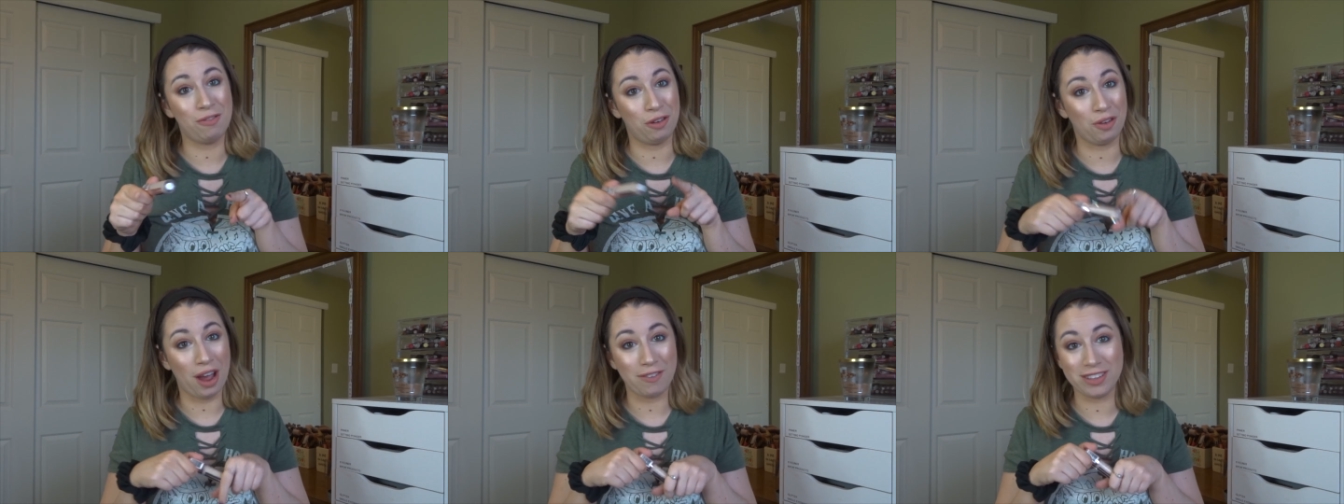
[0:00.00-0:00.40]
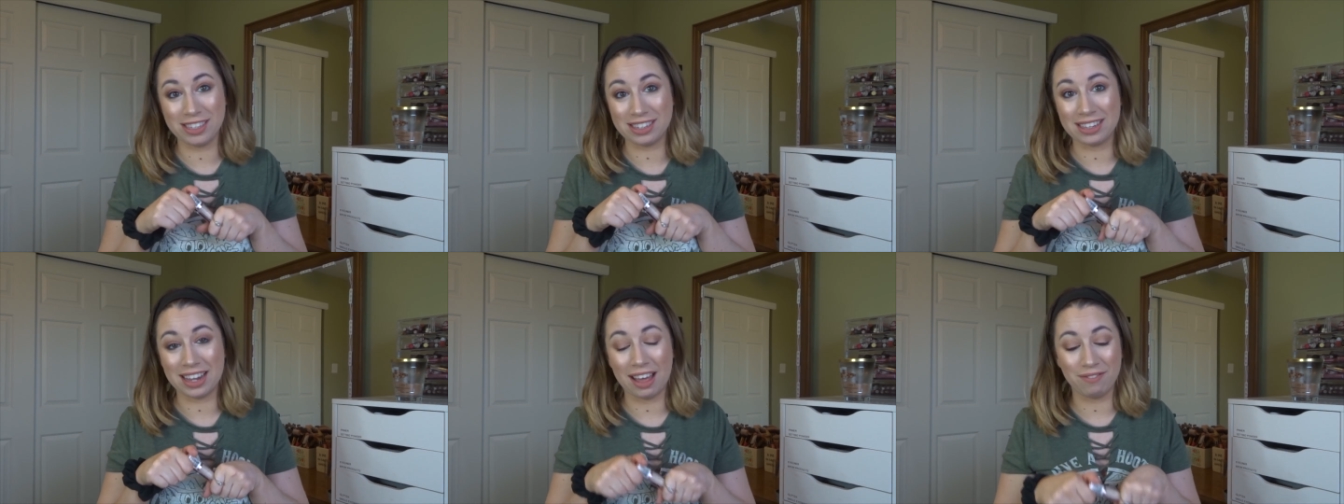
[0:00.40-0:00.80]
if you haven't
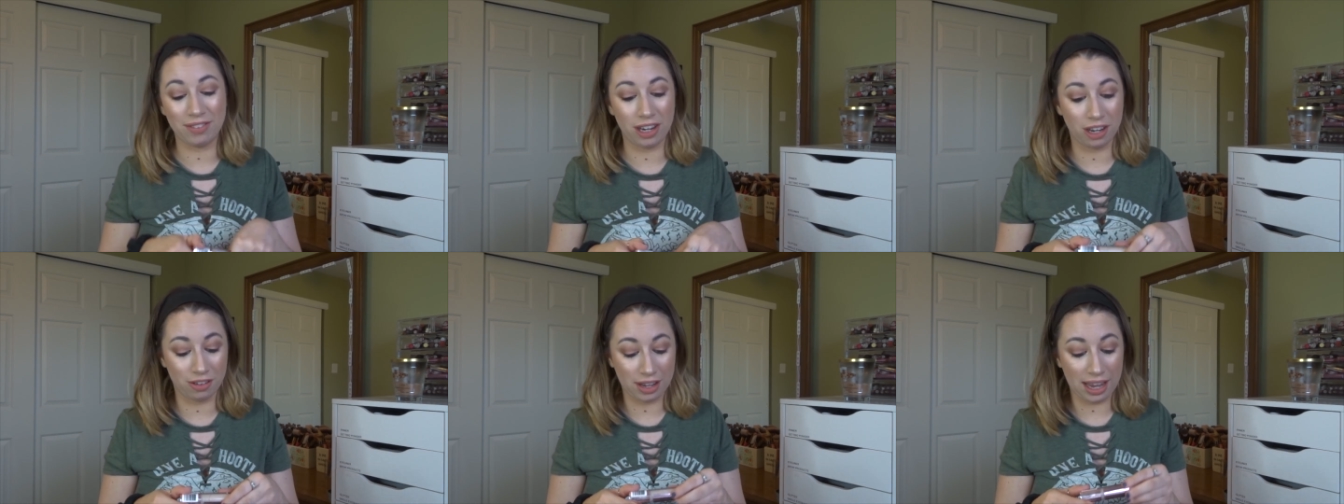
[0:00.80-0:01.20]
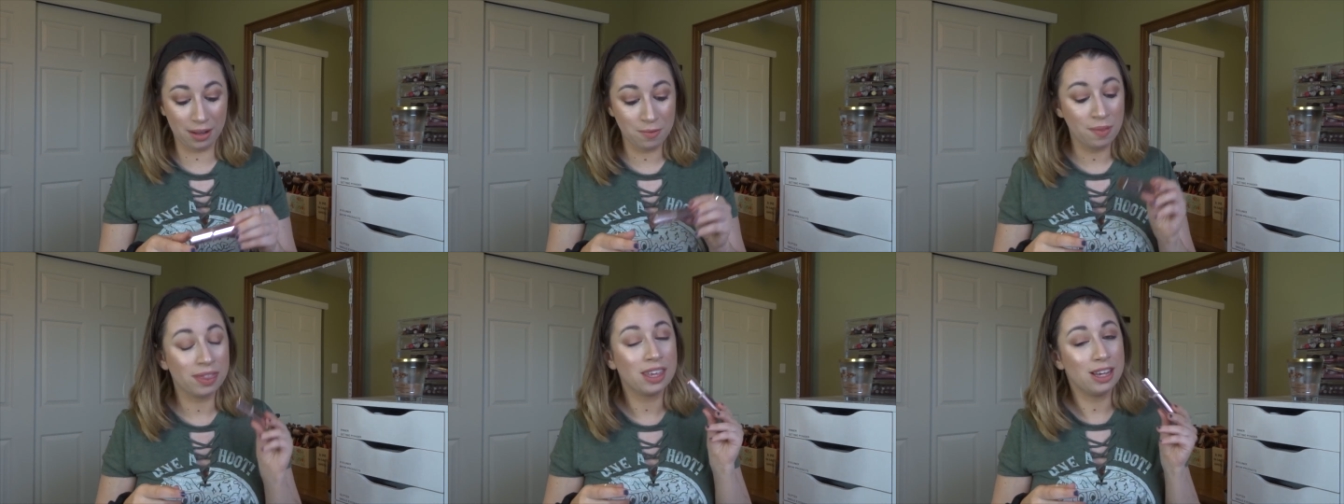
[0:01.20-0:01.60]
seen that video yet.
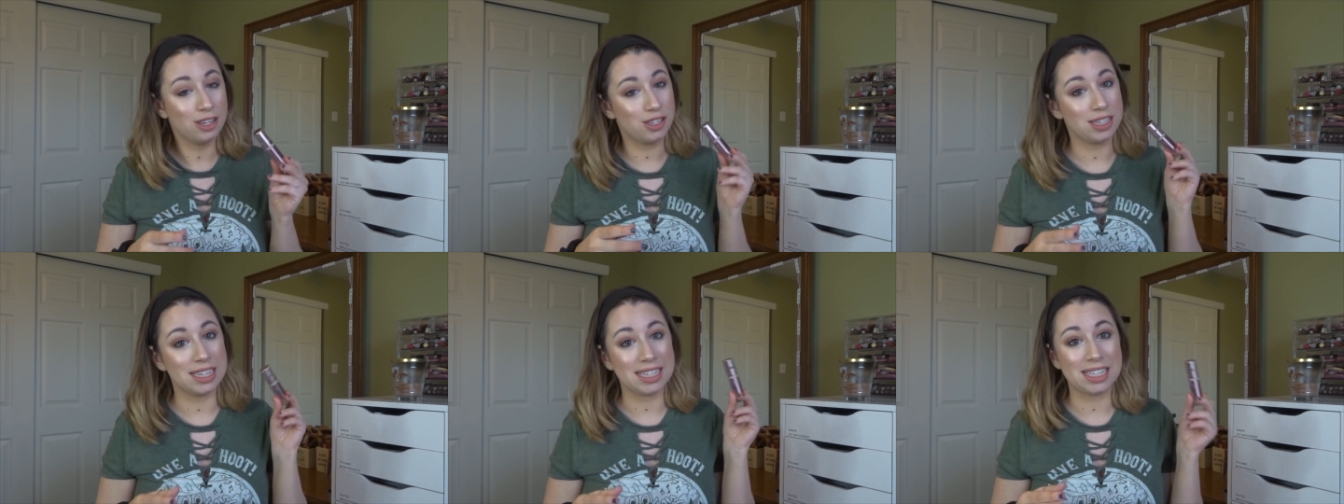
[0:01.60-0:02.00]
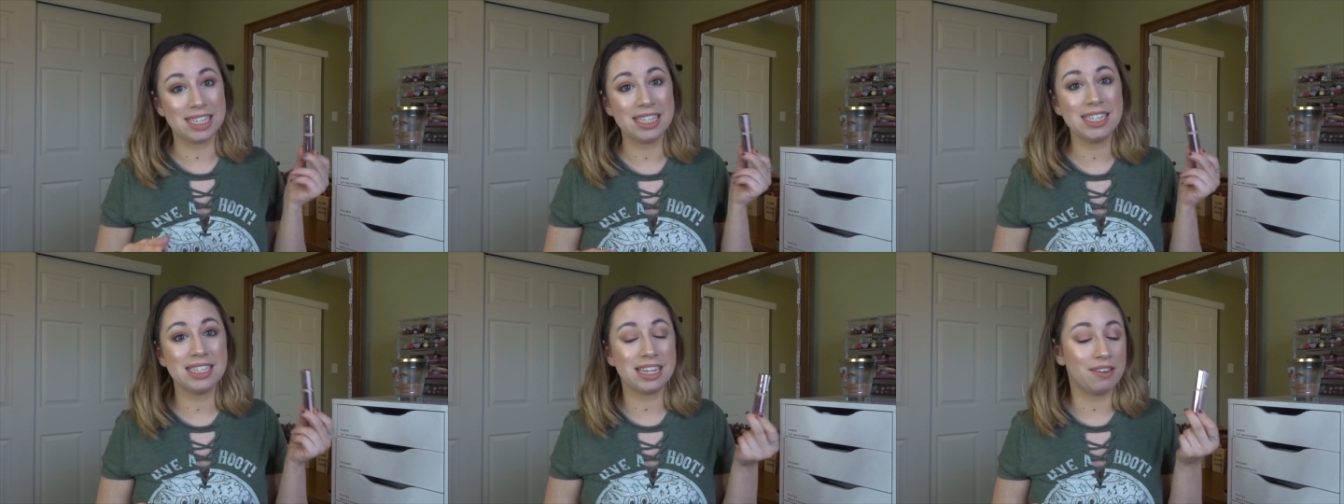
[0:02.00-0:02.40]
So yes,
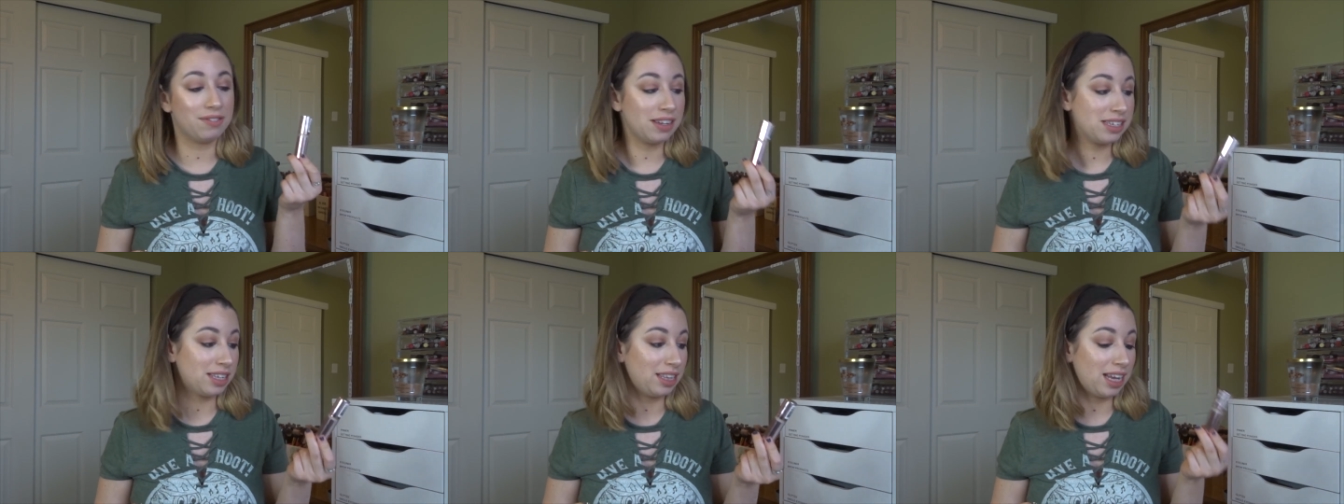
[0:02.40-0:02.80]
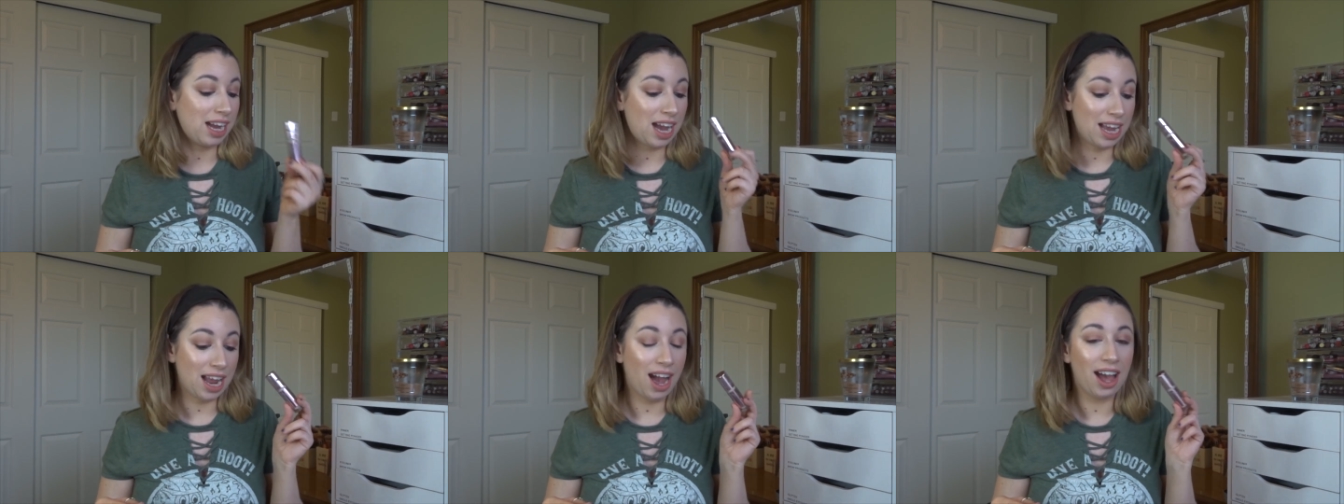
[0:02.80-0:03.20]
this is definitely something
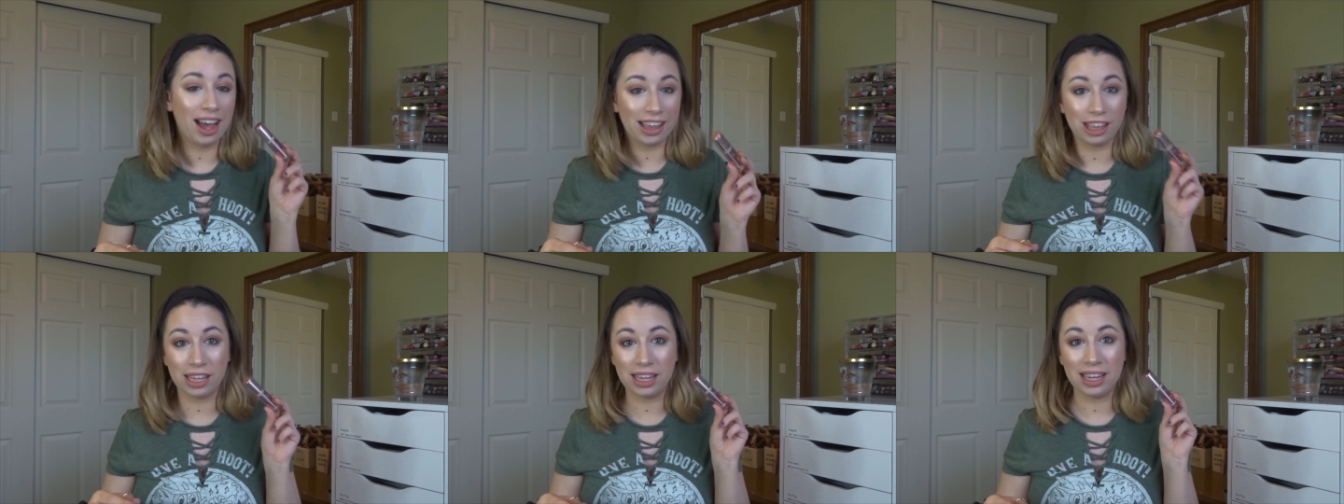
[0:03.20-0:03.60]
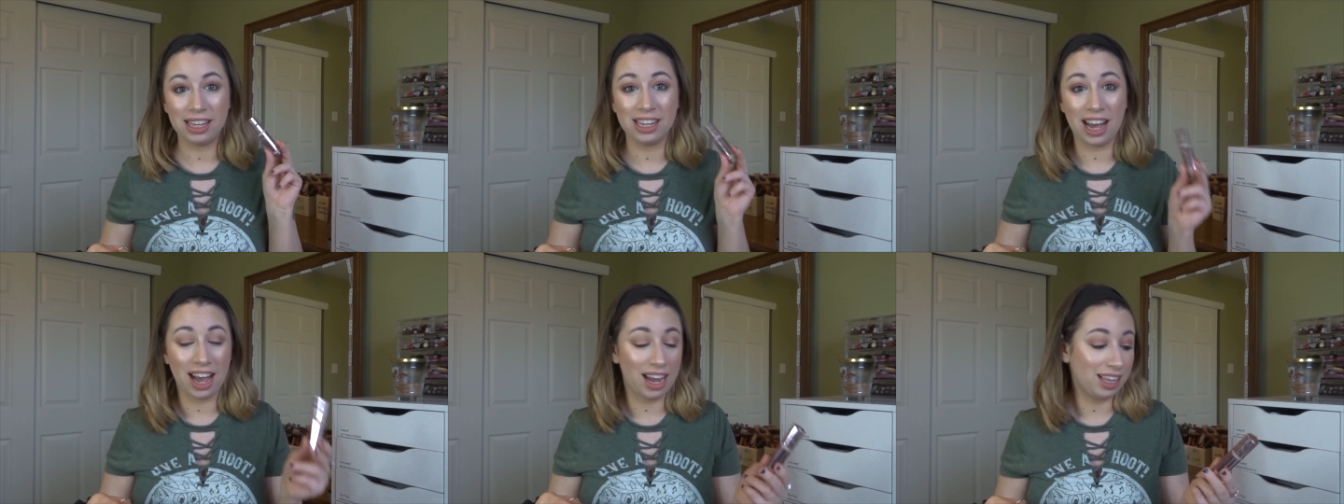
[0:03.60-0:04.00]
I highly,
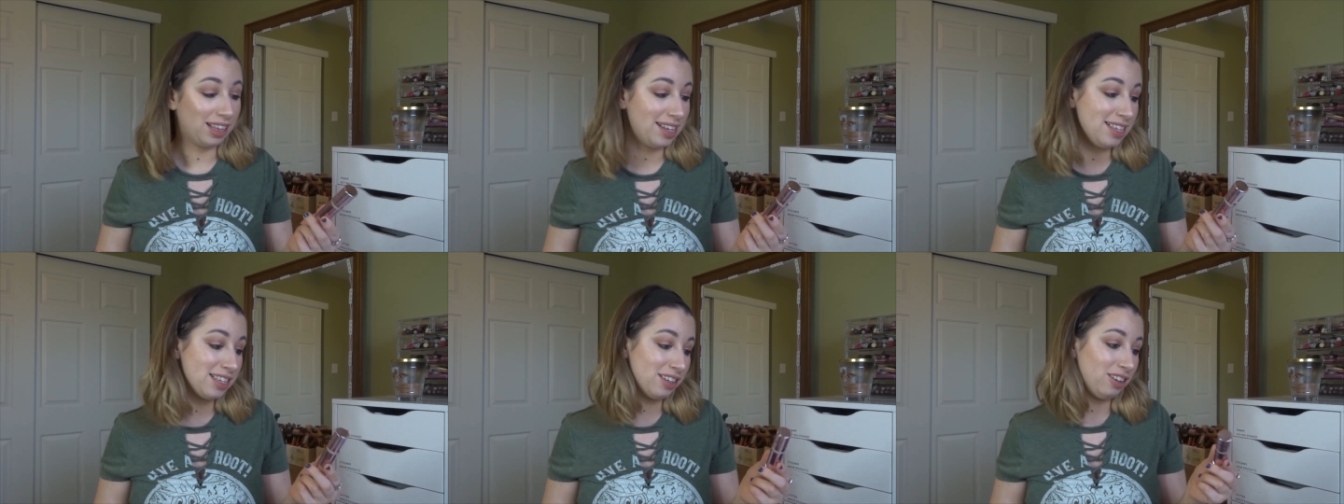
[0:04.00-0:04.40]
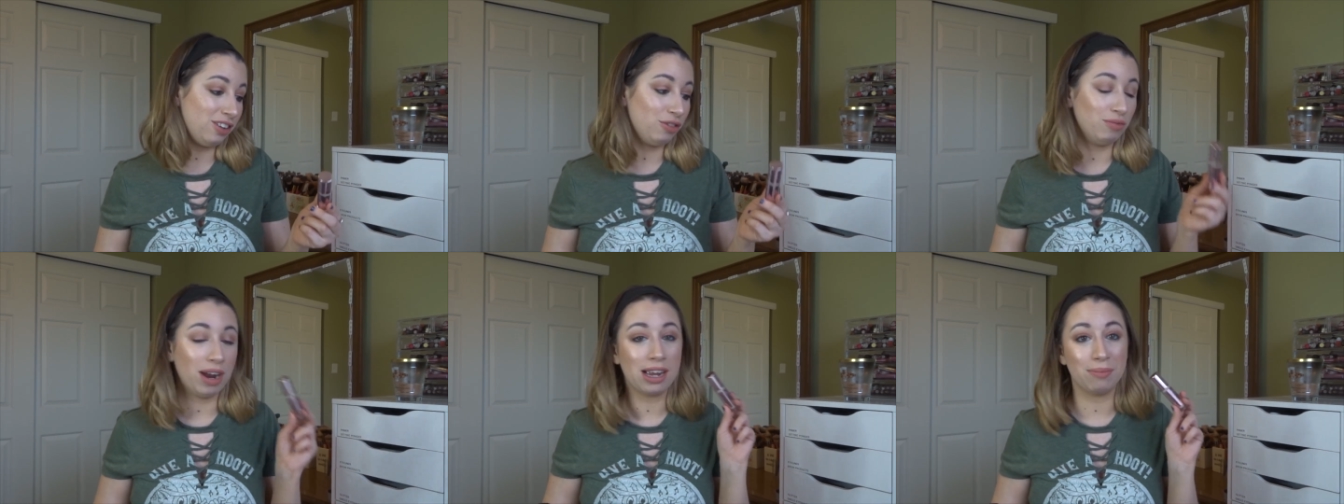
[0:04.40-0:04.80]
highly
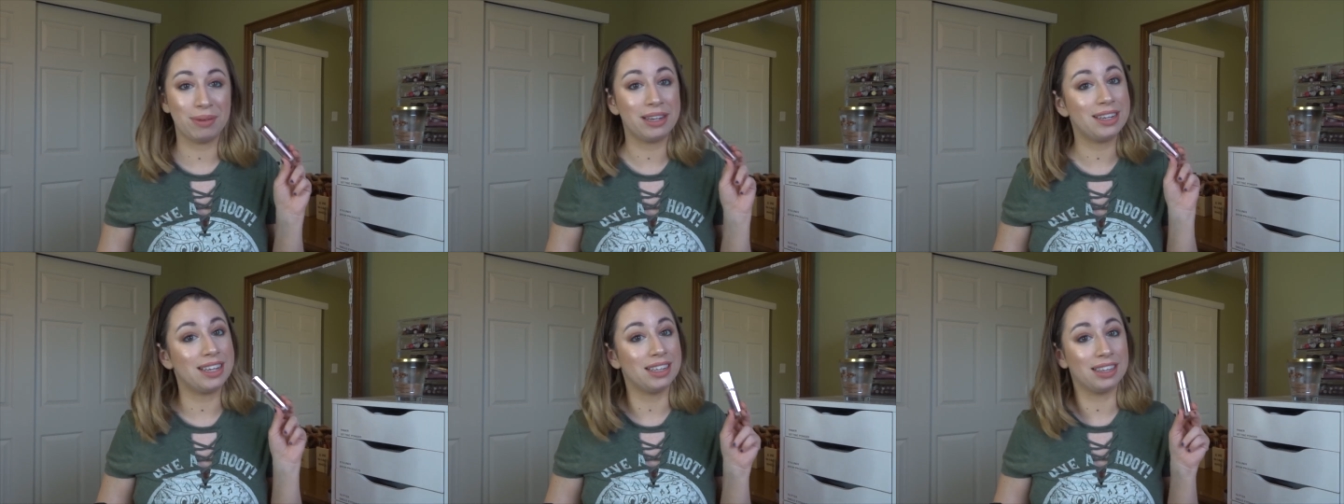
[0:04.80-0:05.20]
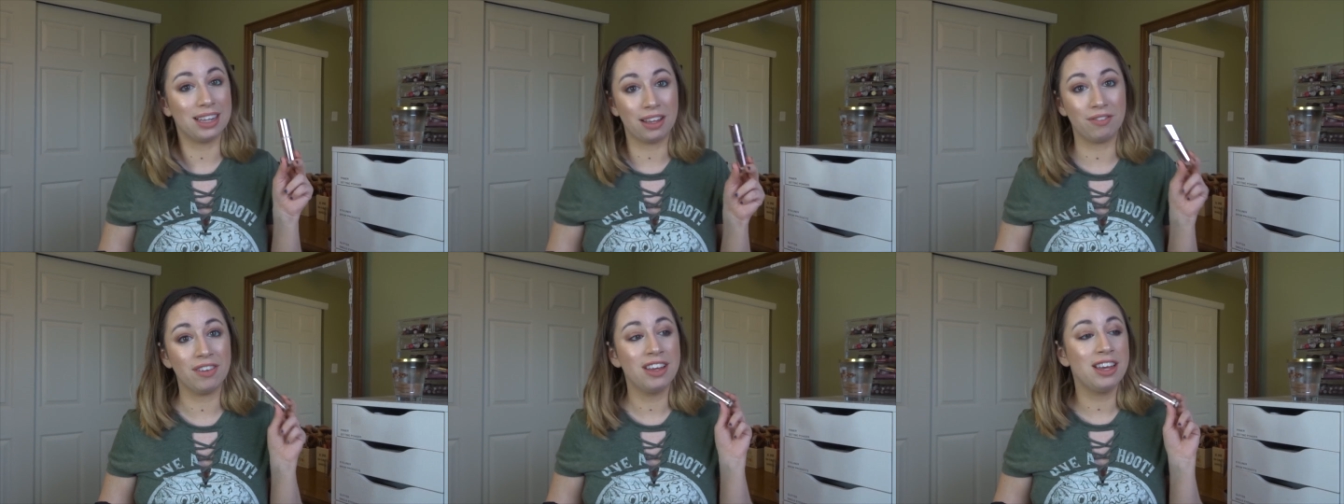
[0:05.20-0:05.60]
still recommend and
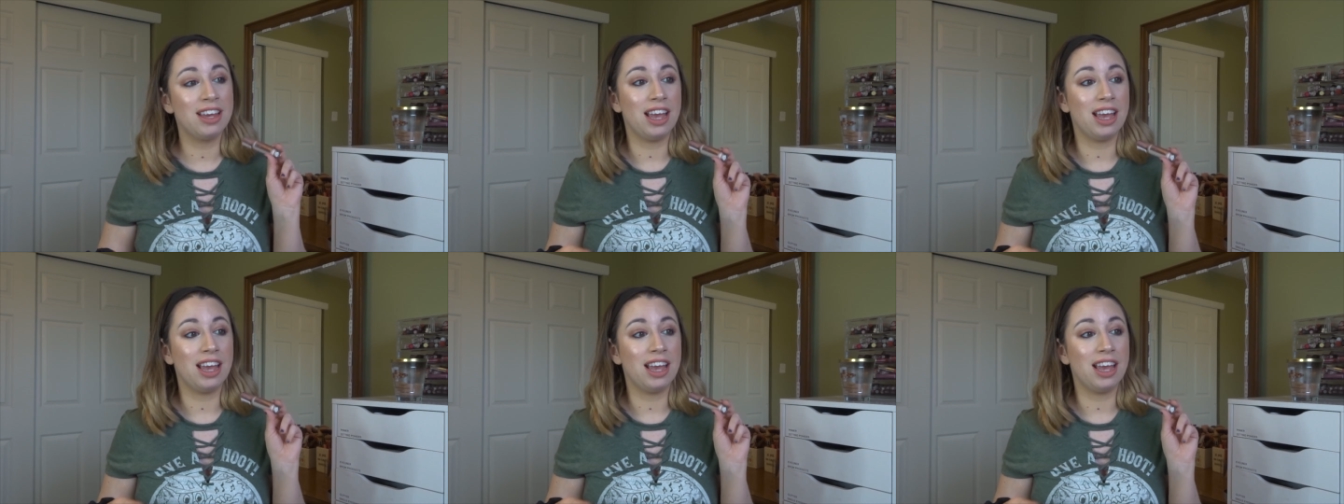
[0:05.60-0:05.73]
love.